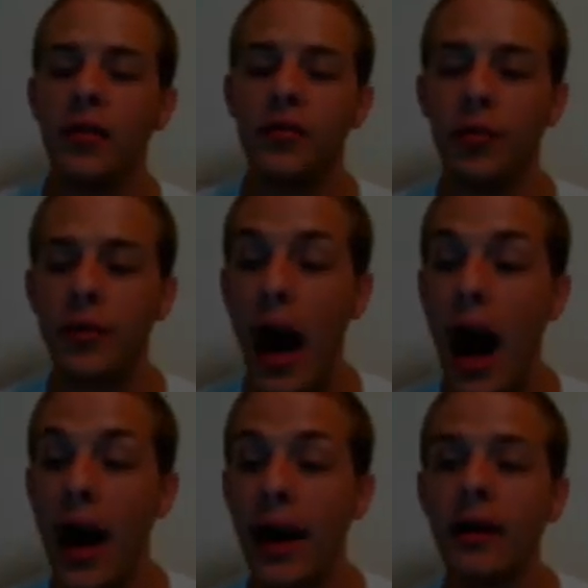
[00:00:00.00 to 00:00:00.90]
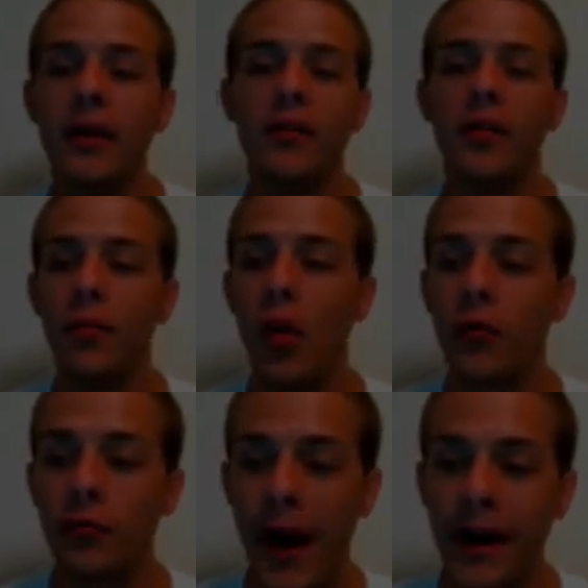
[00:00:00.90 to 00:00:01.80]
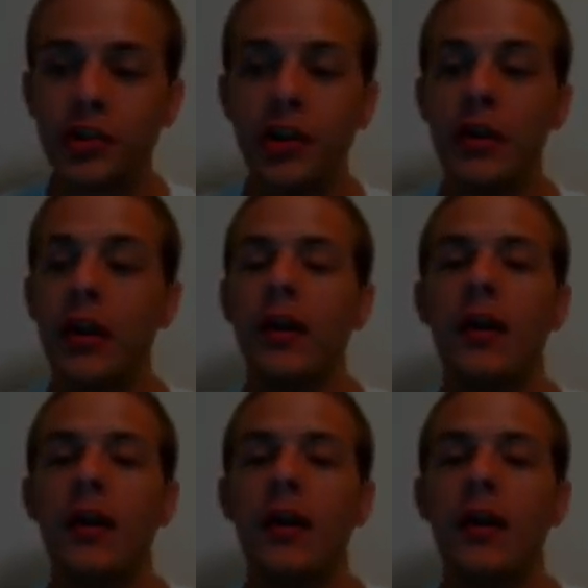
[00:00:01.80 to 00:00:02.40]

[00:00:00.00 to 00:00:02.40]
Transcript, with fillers: So chi is the mole fraction.